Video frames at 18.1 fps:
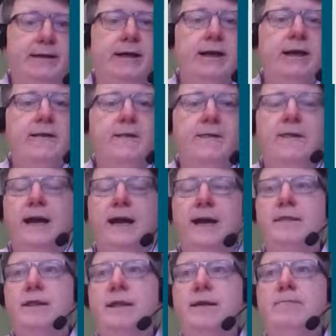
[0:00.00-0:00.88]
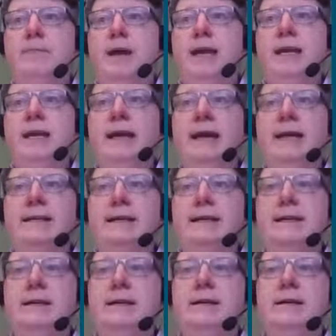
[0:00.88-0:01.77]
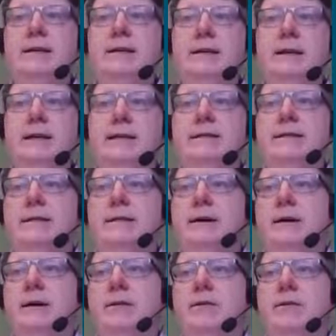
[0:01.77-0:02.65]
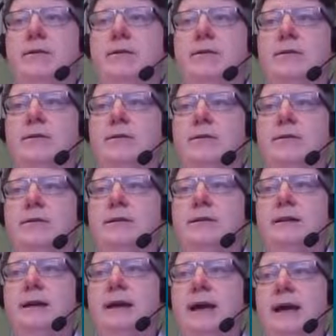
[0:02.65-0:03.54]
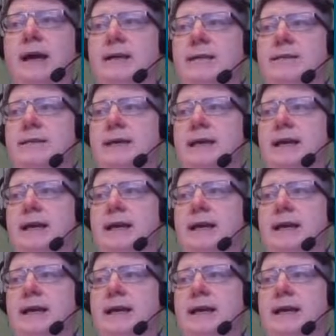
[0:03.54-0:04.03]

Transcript: that the main heading is styled as a heading 1